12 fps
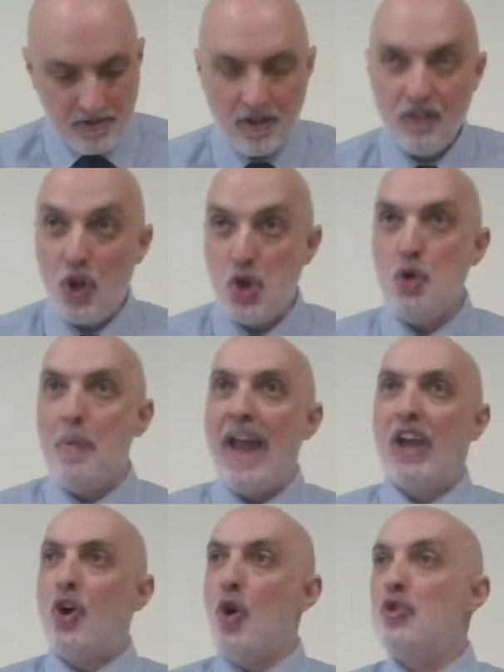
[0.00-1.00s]
that you
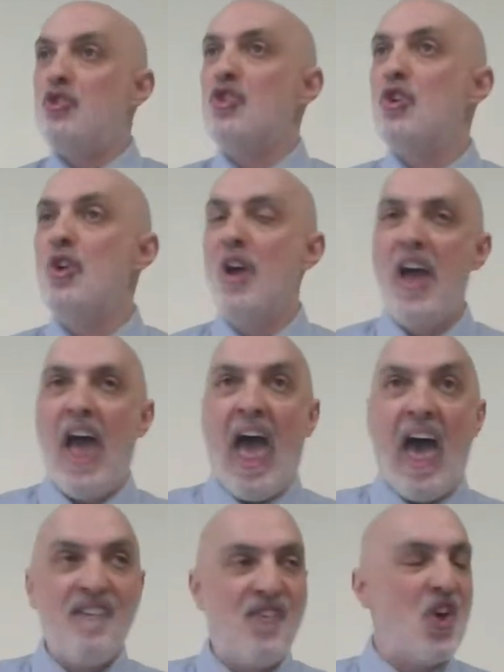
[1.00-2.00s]
might go to
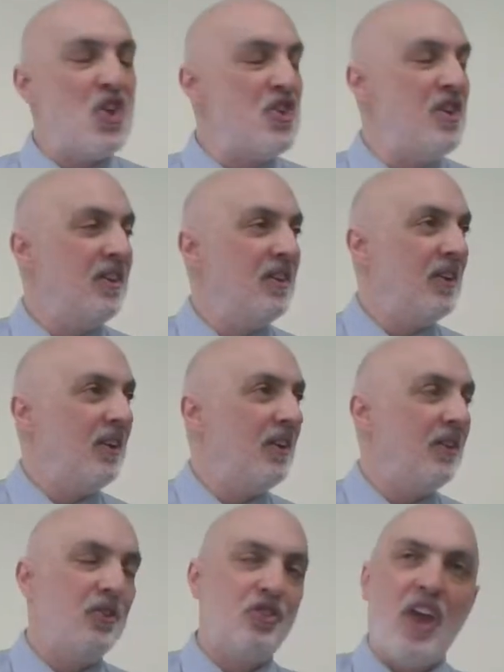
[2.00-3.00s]
heaven
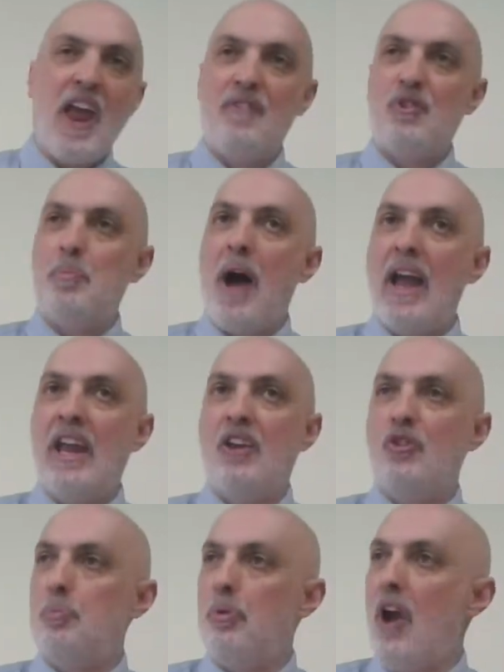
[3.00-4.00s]
saved by
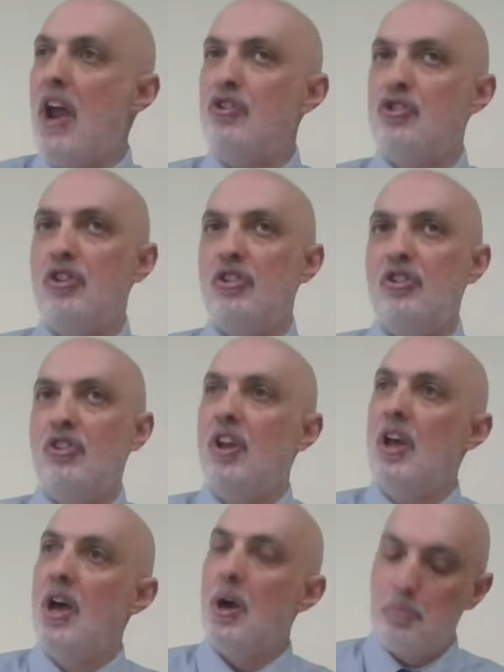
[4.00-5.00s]
his precious
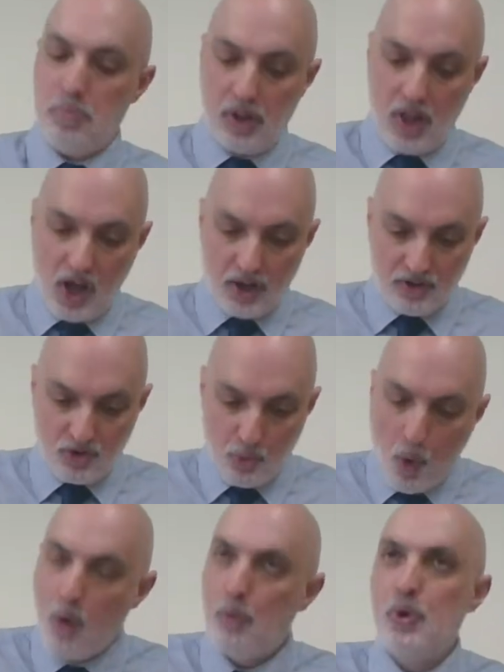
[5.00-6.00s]
blood.
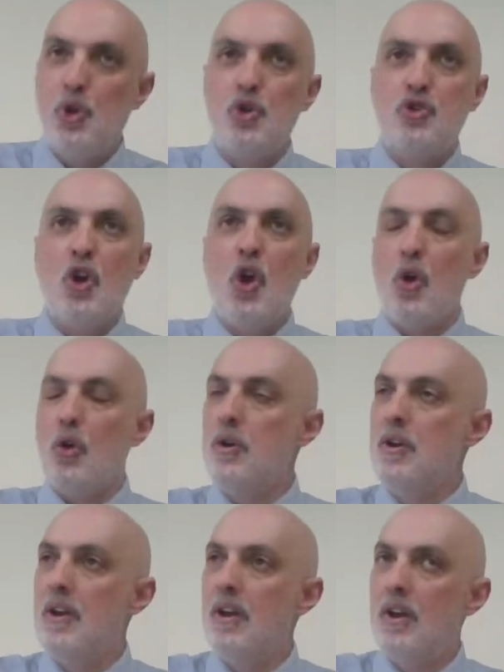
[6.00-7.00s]
What will you do
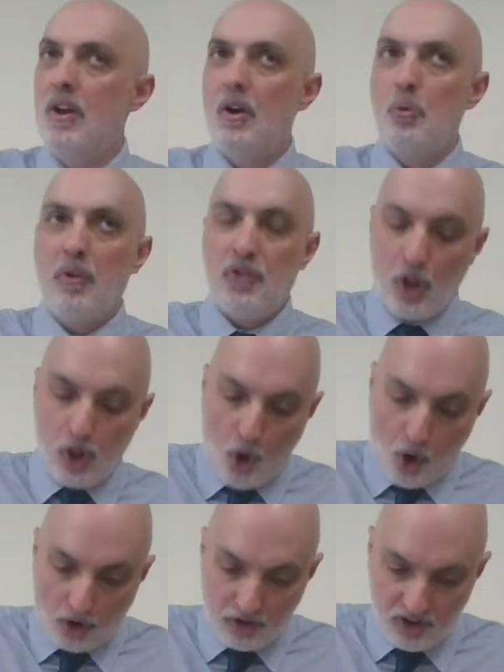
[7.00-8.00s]
with the
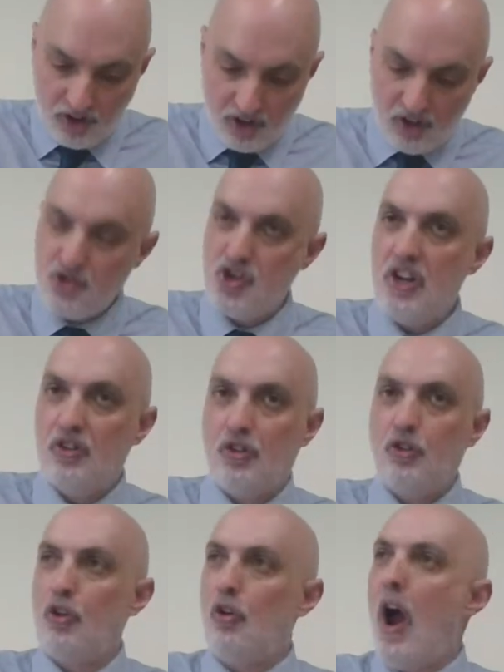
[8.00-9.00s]
Lord
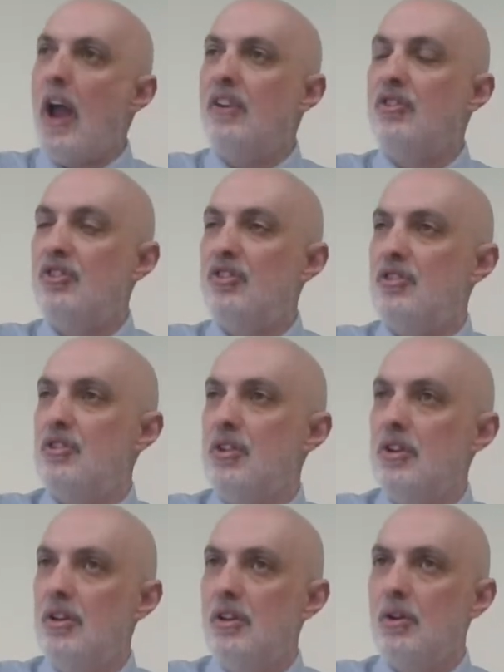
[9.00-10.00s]
Jesus Christ?
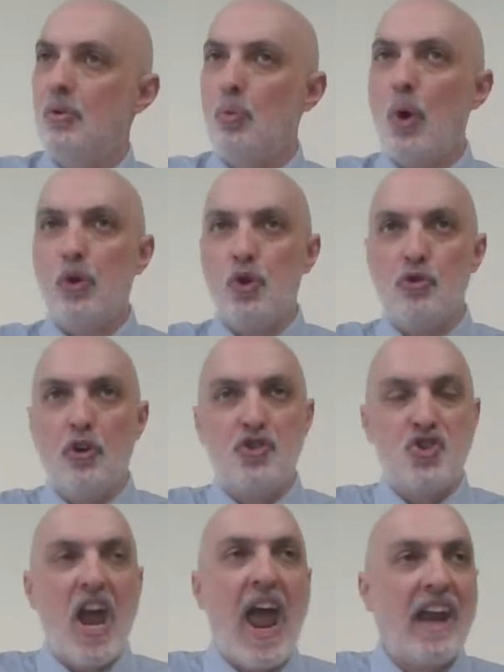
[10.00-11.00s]
Will you
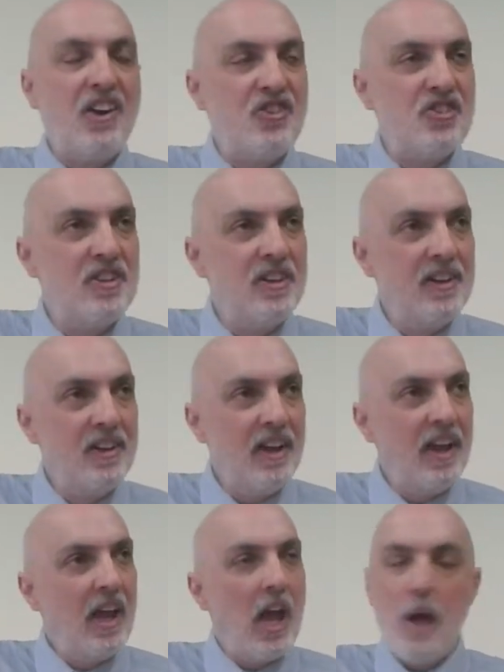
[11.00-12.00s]
reject
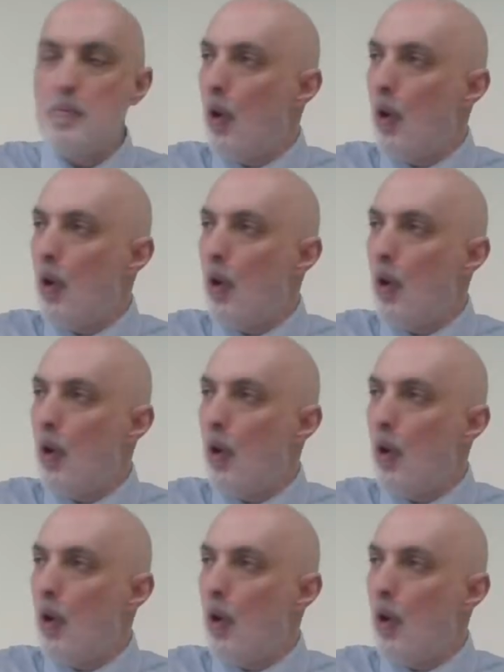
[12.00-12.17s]
him, or